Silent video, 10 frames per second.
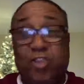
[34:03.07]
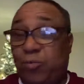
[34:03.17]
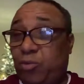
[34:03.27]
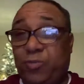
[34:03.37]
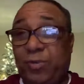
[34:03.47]

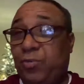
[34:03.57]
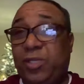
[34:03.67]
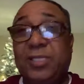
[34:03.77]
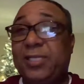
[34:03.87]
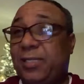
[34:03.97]
support people
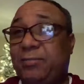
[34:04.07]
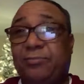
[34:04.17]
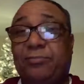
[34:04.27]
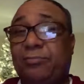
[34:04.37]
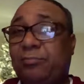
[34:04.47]
easily.
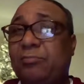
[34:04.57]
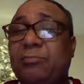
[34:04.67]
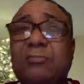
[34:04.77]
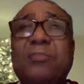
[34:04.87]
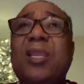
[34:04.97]

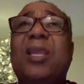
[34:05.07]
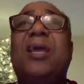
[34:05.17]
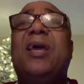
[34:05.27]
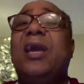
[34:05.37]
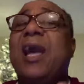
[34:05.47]

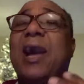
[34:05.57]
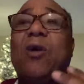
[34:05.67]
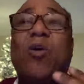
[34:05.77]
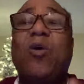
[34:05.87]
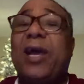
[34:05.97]

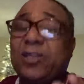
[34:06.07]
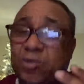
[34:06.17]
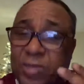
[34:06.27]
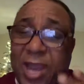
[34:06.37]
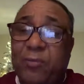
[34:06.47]
I
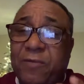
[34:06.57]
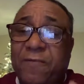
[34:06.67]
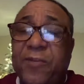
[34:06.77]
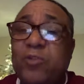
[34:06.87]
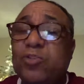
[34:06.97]
do not
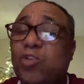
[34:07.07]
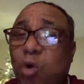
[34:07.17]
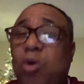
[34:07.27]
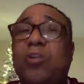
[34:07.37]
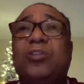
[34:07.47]
refuse
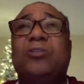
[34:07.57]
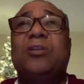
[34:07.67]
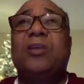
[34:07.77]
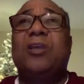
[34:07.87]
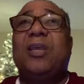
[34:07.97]
calls.
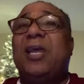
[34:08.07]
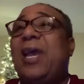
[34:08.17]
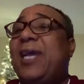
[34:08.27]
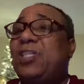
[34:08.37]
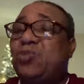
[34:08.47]

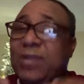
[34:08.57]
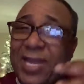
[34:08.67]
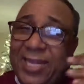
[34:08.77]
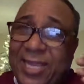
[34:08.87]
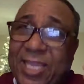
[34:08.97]
I do
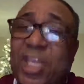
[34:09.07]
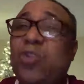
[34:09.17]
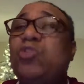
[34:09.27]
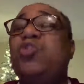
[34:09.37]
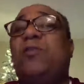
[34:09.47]
not
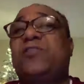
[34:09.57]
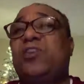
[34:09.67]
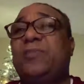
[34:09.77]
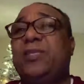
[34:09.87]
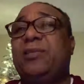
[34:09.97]
accuse you of
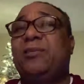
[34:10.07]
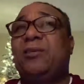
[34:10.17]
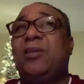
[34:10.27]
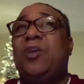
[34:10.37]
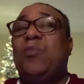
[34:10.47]
something.
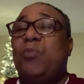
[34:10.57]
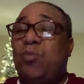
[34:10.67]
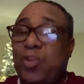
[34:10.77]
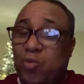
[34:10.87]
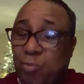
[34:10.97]
But
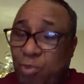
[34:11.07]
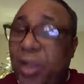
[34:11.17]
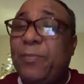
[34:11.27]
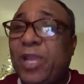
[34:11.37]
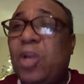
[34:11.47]
when you
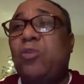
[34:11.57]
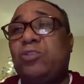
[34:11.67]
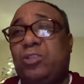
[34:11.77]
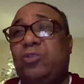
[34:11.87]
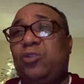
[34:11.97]
bring me
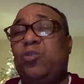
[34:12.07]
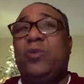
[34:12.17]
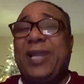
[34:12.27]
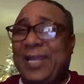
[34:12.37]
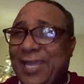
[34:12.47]
closer to you,
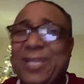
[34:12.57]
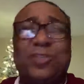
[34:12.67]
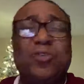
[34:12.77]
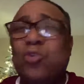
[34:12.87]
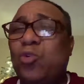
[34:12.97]
when I
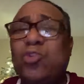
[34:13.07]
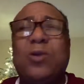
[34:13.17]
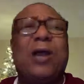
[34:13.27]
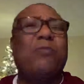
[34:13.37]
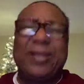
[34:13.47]
get to know
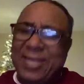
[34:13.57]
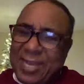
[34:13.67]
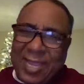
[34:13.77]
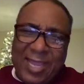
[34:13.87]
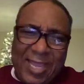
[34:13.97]
you,
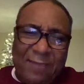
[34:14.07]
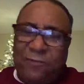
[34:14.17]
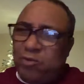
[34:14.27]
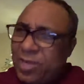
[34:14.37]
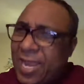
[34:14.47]

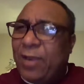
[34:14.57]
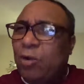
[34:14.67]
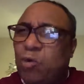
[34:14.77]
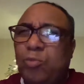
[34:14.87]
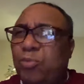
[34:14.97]
if you're not
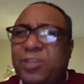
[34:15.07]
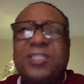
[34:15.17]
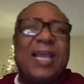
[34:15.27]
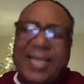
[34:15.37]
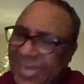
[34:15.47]
a good
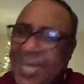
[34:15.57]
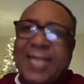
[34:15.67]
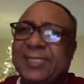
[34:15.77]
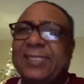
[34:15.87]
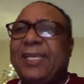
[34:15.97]
person, I
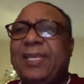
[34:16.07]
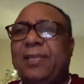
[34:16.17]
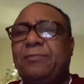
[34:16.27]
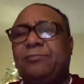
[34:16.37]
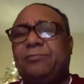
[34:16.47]
cannot stay there.